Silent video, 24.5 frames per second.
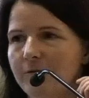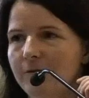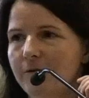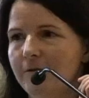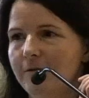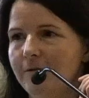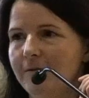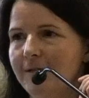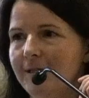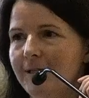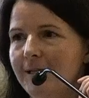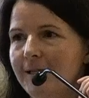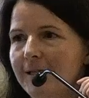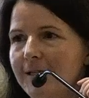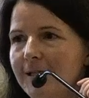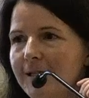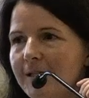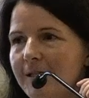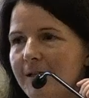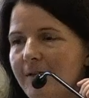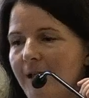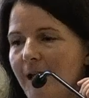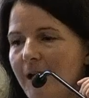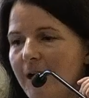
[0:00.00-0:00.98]

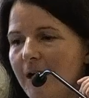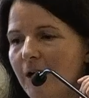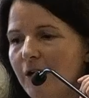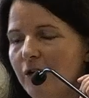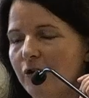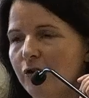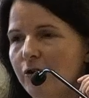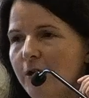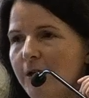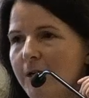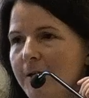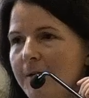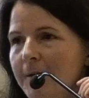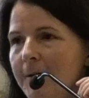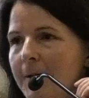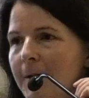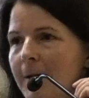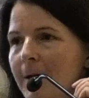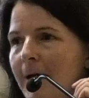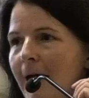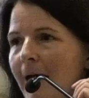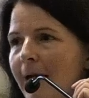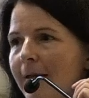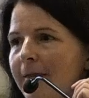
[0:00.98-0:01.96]
citizens of that country.
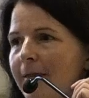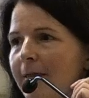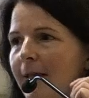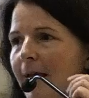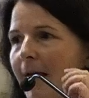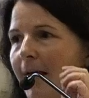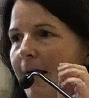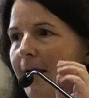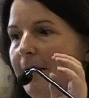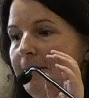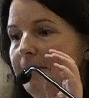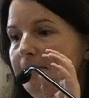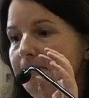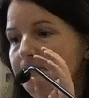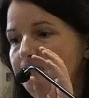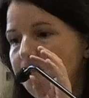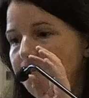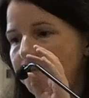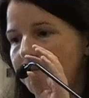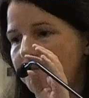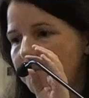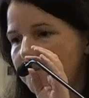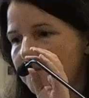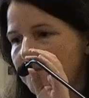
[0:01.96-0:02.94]
And then
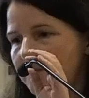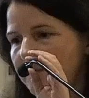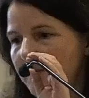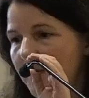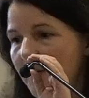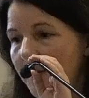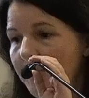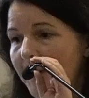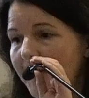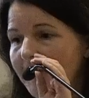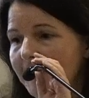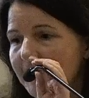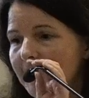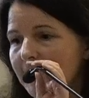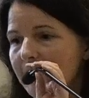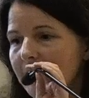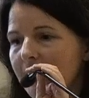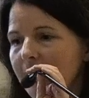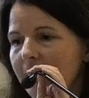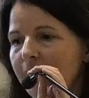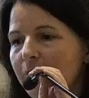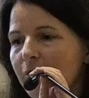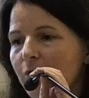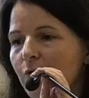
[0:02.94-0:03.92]

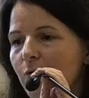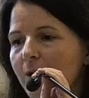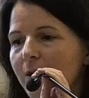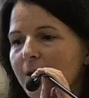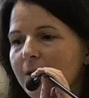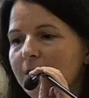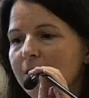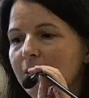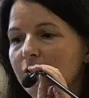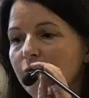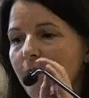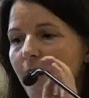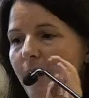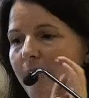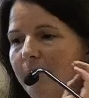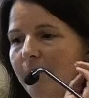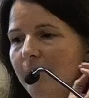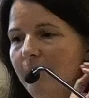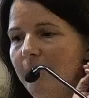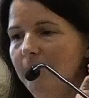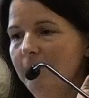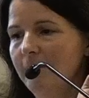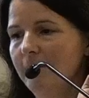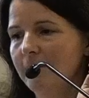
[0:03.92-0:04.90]
basically if you're going to
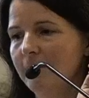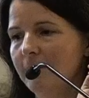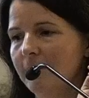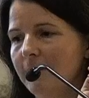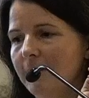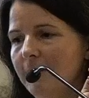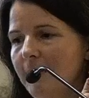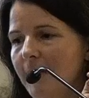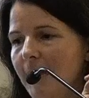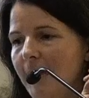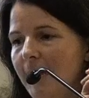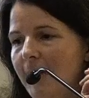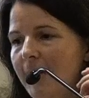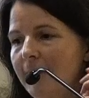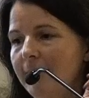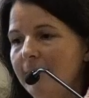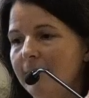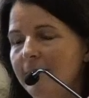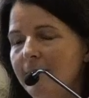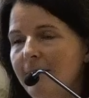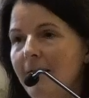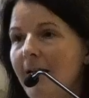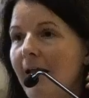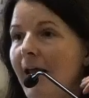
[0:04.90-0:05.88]
travel
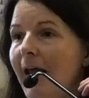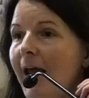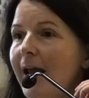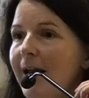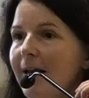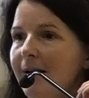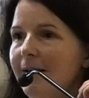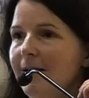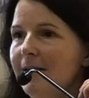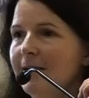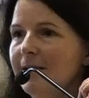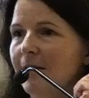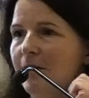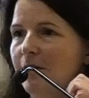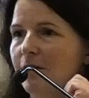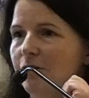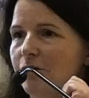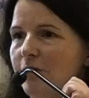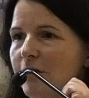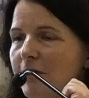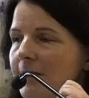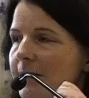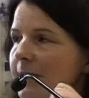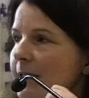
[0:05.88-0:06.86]
then in any of these
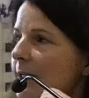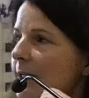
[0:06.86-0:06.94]
countries,